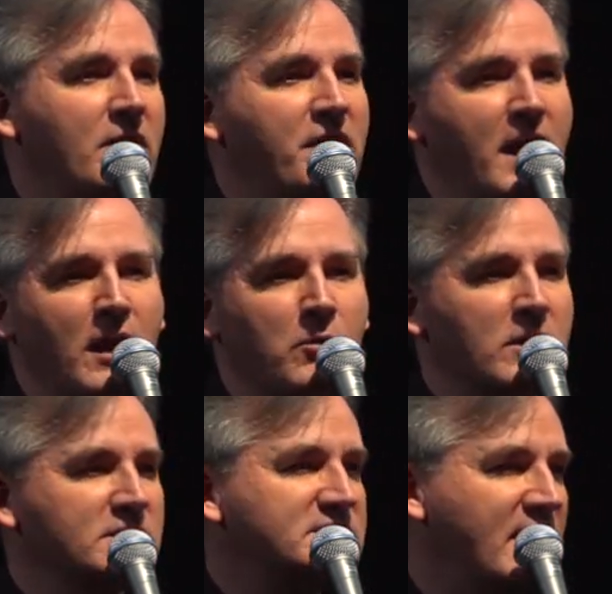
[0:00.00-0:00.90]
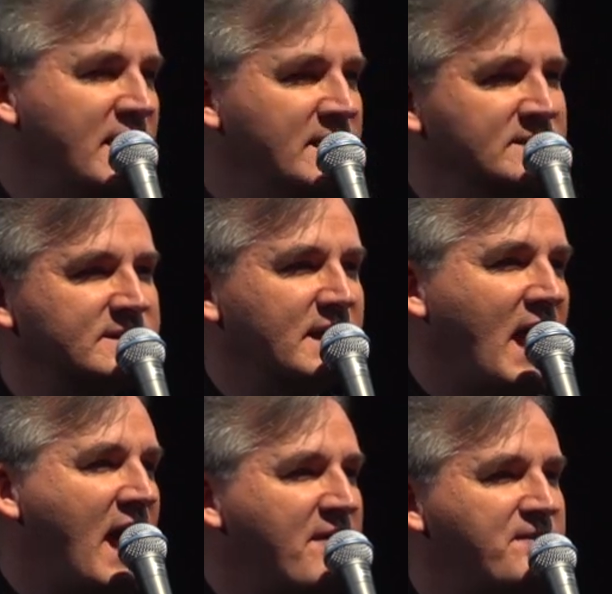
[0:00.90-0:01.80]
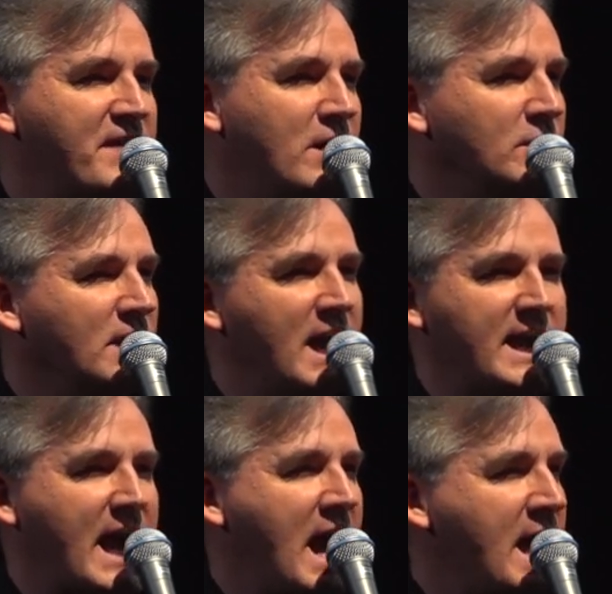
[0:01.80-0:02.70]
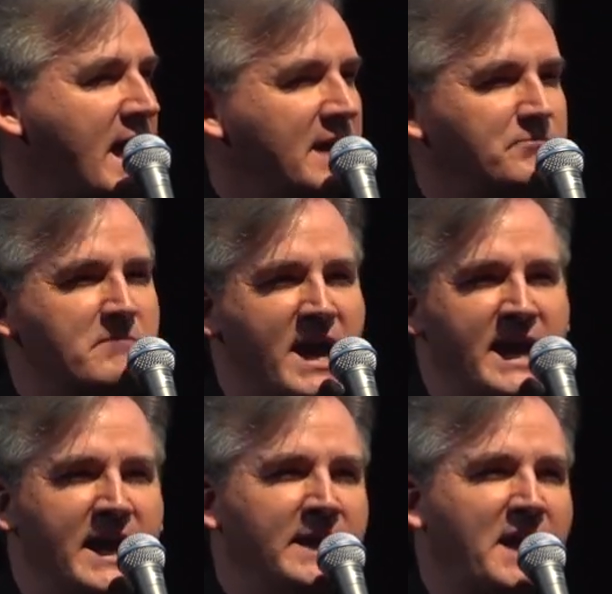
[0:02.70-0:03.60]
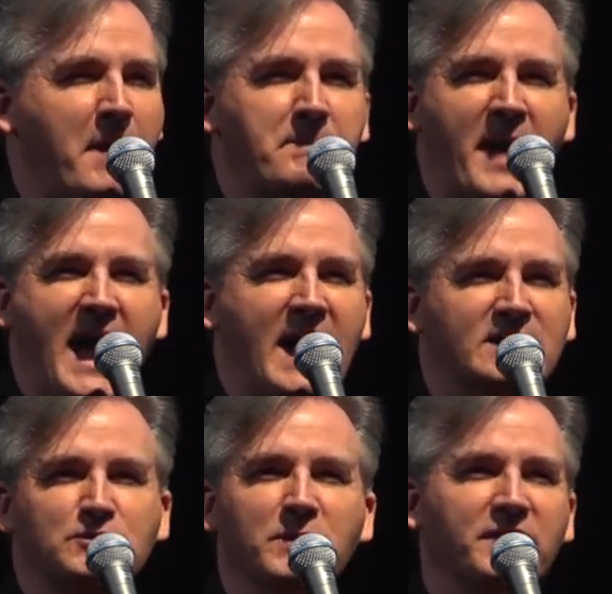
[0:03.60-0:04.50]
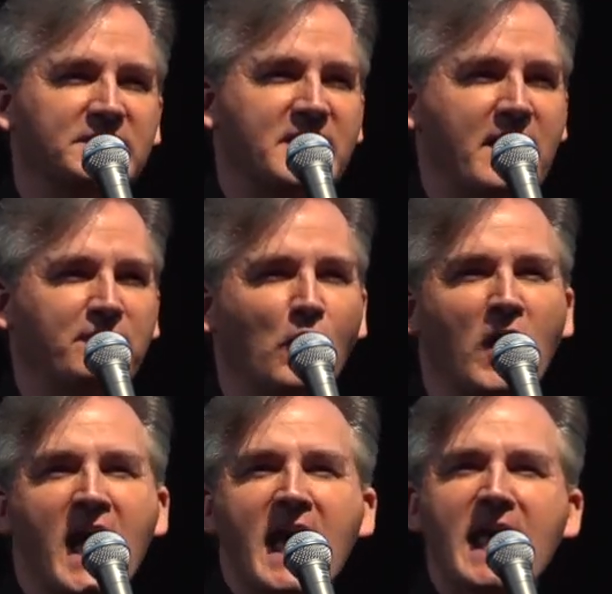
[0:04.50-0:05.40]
There were days that I felt like I had made a pact with the devil.